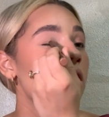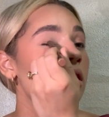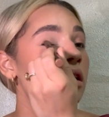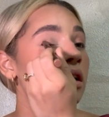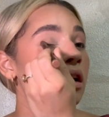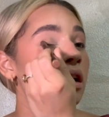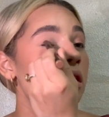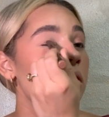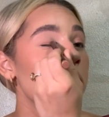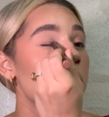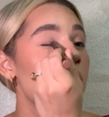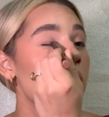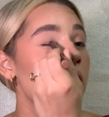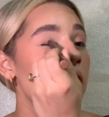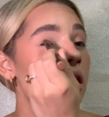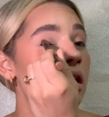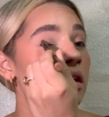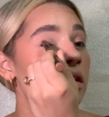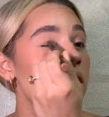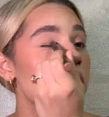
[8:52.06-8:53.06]

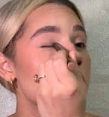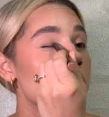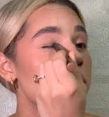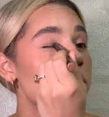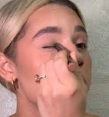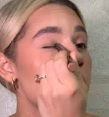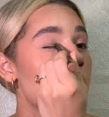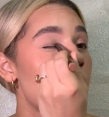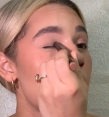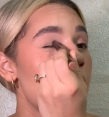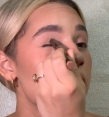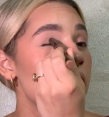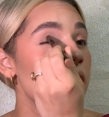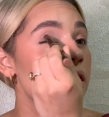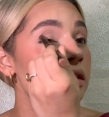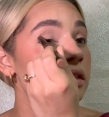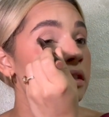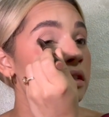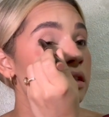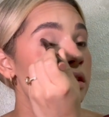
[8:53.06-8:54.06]
on each of my
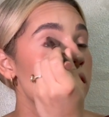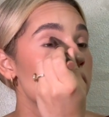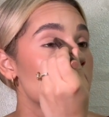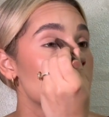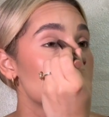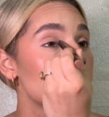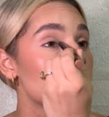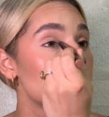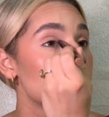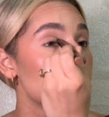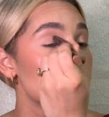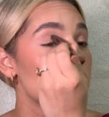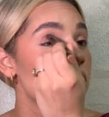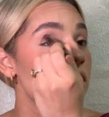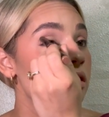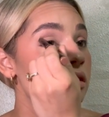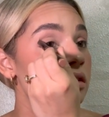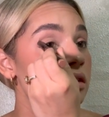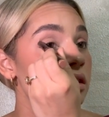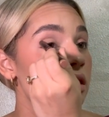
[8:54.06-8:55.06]
eyelids,
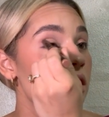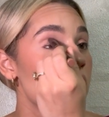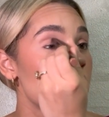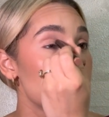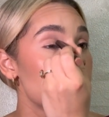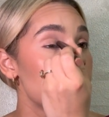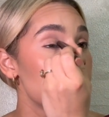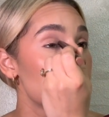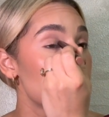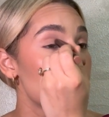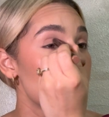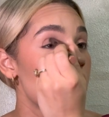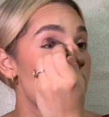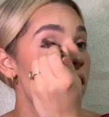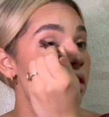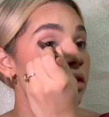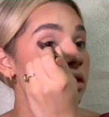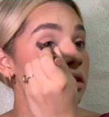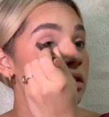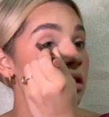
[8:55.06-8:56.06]
just keeping it
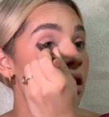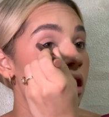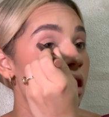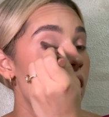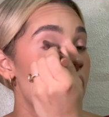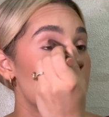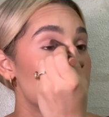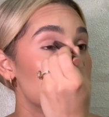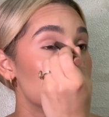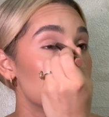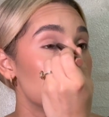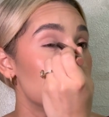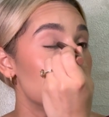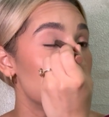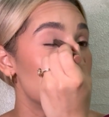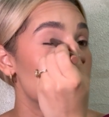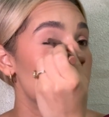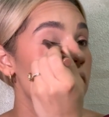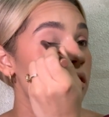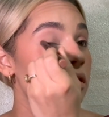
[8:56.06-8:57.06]
on the top
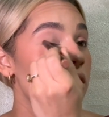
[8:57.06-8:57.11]
lid